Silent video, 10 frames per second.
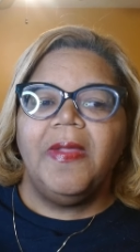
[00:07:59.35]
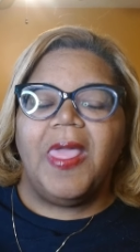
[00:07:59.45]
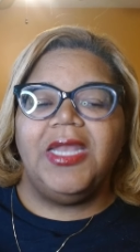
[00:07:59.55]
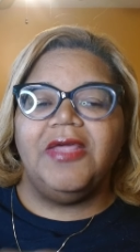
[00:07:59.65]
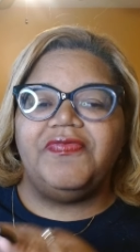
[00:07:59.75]

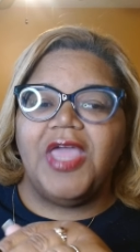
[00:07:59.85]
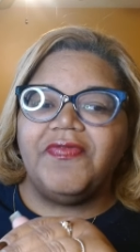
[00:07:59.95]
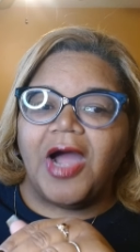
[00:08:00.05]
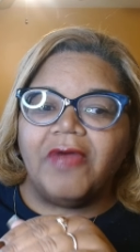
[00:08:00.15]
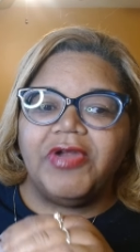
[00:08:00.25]
And if they've
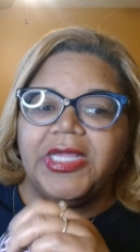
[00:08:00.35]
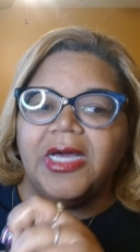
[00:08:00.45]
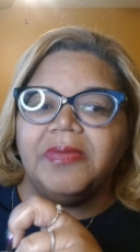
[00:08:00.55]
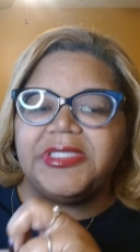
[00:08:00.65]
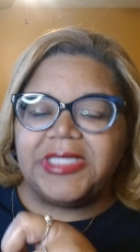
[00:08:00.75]
already
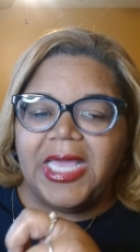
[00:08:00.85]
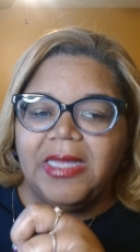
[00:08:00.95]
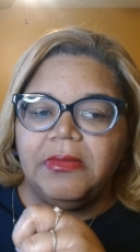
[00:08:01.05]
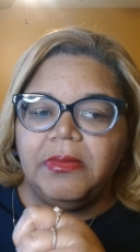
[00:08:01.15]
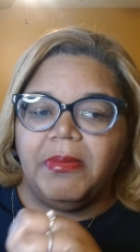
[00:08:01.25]
upset
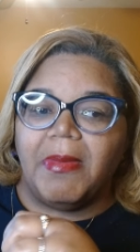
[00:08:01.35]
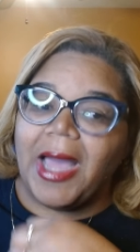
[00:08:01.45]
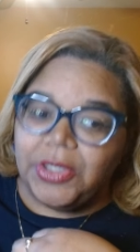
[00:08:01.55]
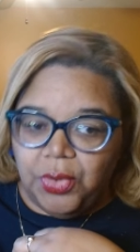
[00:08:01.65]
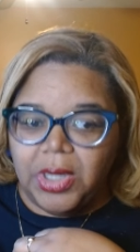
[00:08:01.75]

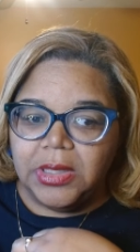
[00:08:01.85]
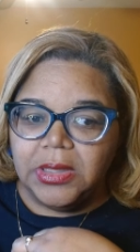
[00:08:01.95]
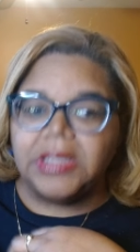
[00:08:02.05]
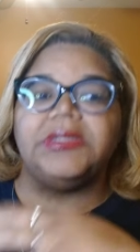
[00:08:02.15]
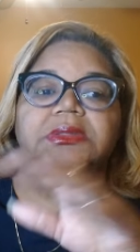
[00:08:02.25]
my daughter, because